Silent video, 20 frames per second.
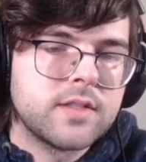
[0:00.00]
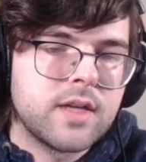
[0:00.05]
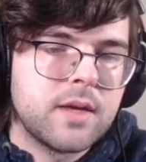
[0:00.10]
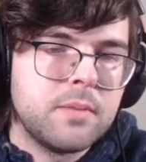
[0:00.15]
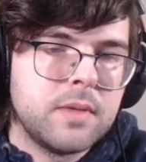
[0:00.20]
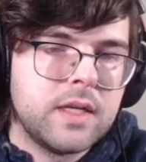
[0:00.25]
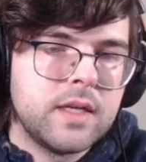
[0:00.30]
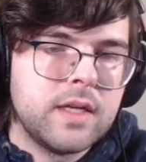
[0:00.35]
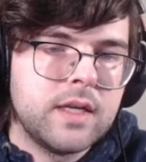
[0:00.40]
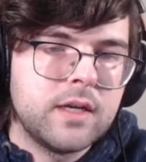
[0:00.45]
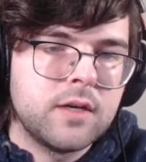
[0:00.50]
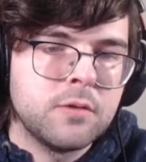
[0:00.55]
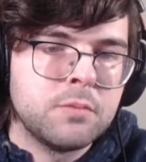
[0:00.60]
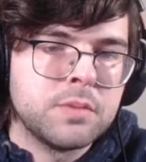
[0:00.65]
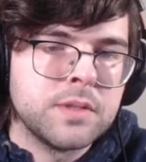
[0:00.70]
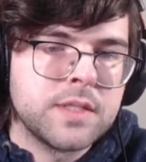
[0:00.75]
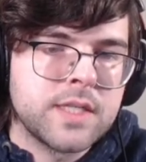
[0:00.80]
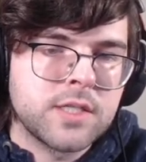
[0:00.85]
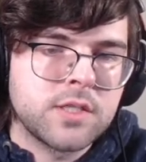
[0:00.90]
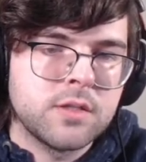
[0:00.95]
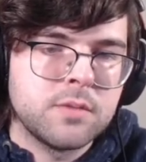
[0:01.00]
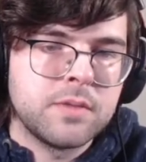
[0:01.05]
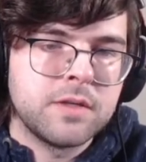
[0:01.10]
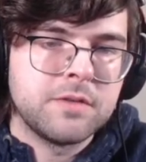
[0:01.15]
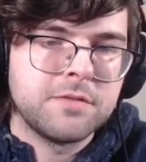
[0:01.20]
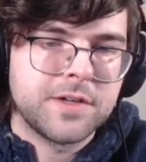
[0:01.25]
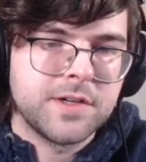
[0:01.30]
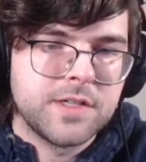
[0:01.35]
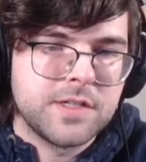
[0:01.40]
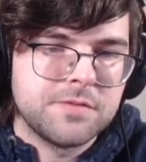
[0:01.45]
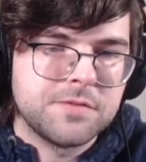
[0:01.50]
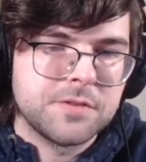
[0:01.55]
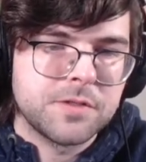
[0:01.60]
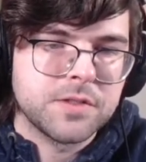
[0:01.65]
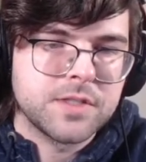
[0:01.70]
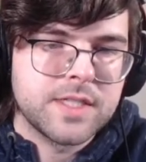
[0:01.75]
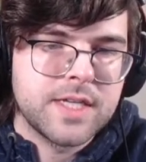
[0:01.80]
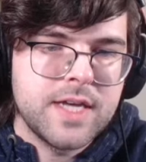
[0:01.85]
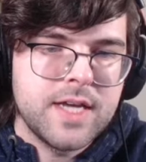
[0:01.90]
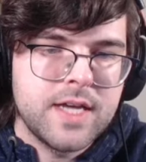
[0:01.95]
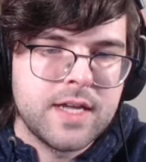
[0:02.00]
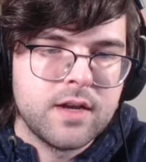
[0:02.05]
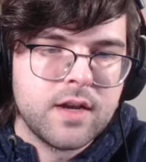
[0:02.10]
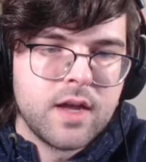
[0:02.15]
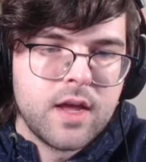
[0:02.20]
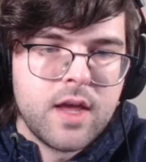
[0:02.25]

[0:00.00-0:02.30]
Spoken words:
I mean, he could potentially be very difficult to hit.